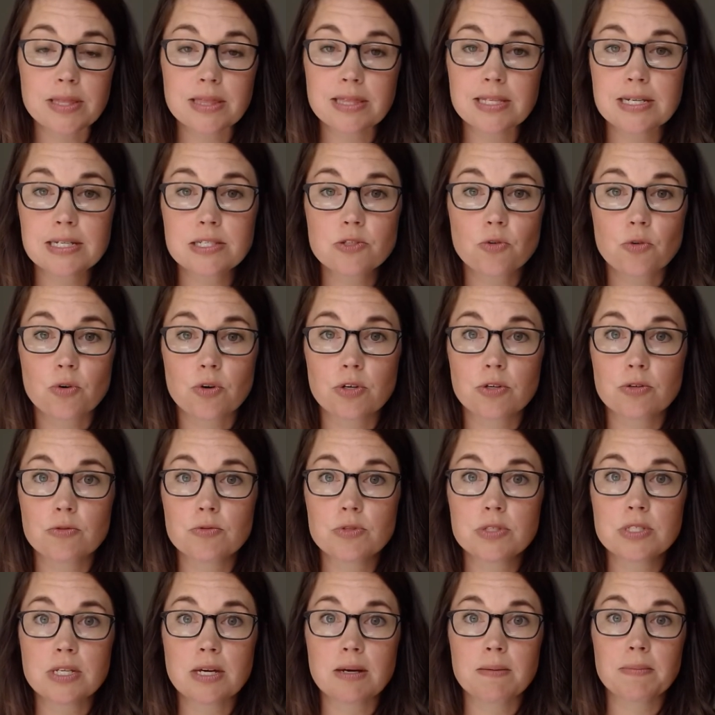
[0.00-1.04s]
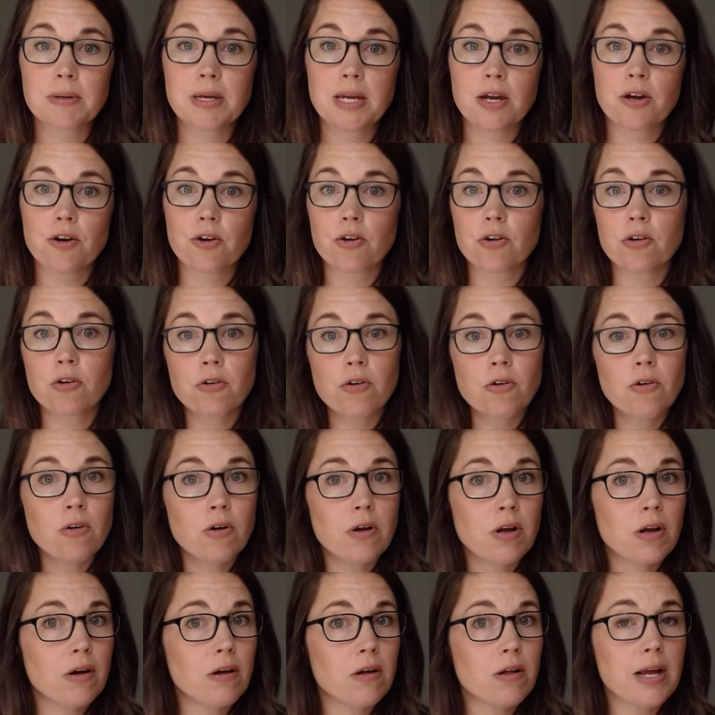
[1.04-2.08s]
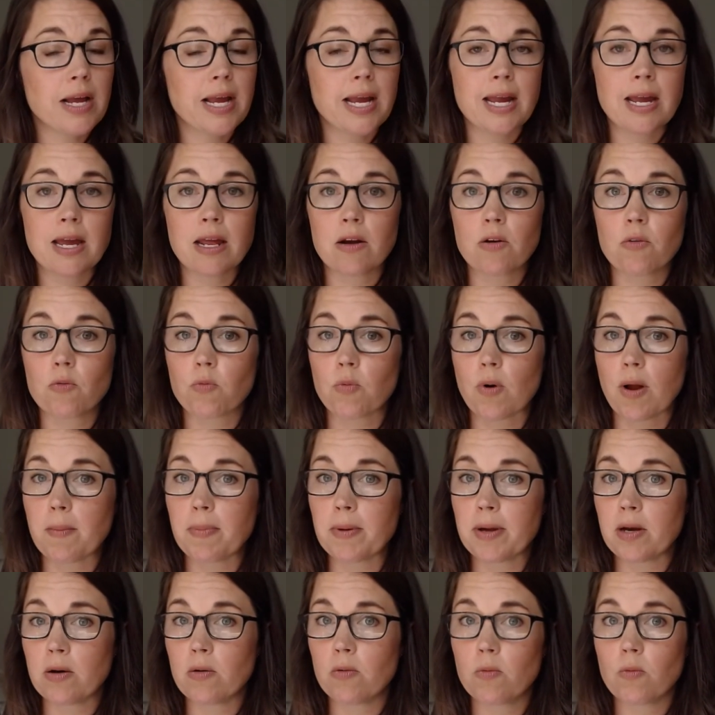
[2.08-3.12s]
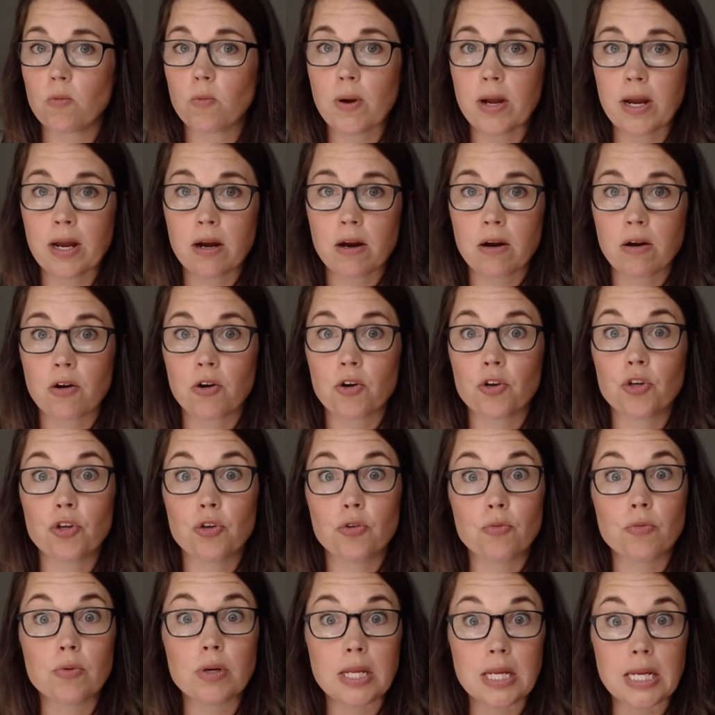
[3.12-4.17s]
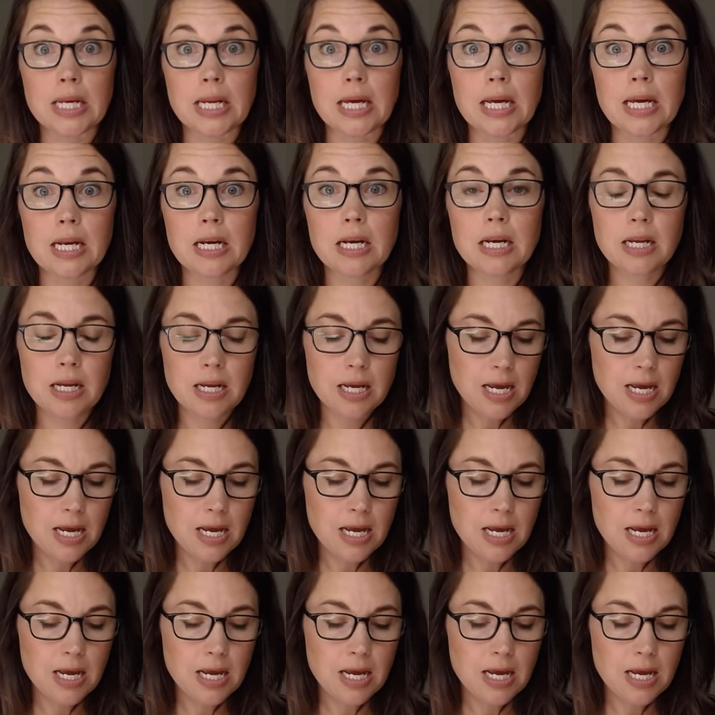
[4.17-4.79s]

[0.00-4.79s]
with this or use some carrier oil and rub it where you need it.